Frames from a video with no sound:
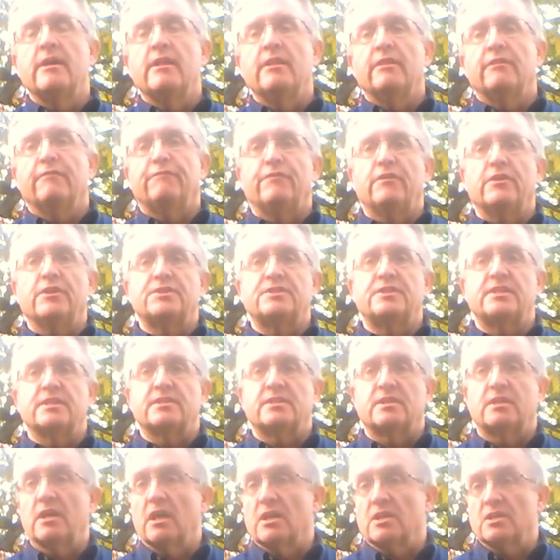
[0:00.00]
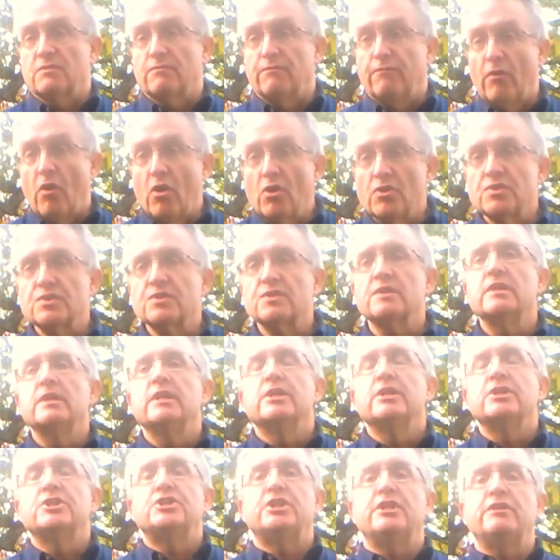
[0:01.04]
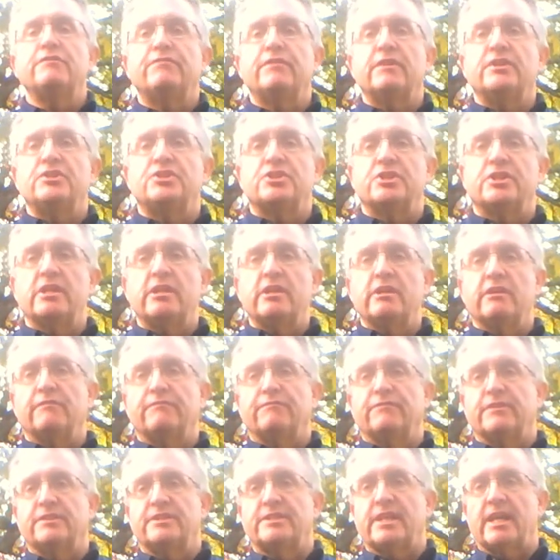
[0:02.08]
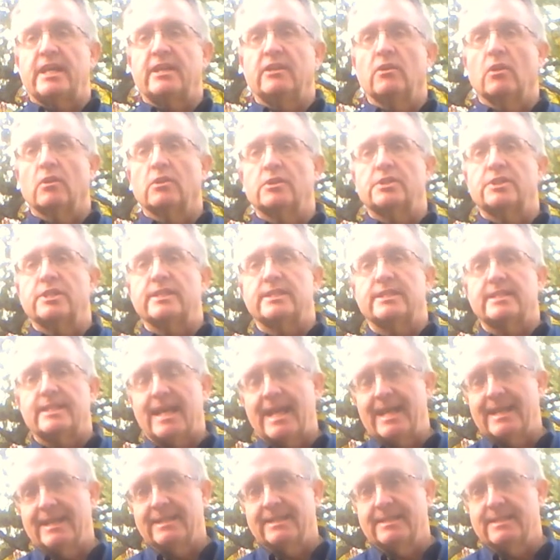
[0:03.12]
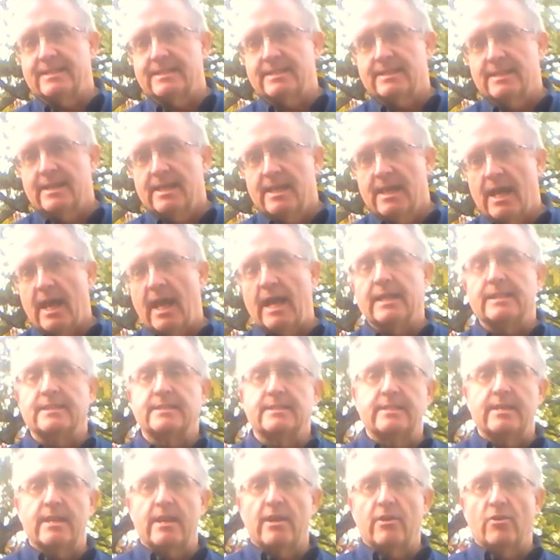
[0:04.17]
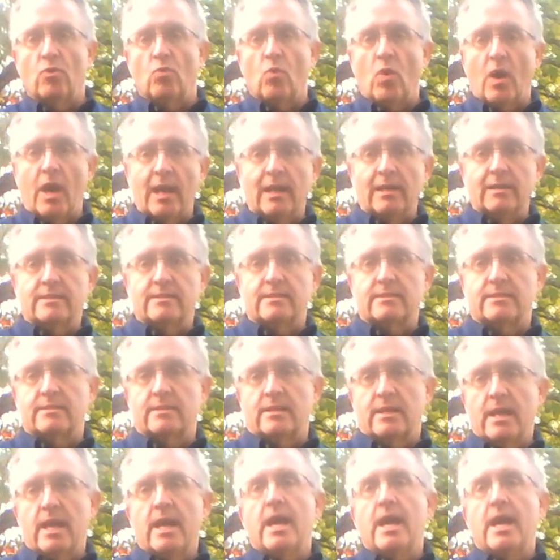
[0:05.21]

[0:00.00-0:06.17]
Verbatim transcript: The first is Gus Vos, Chief Engineer for Technology Standards at Sierra Wireless.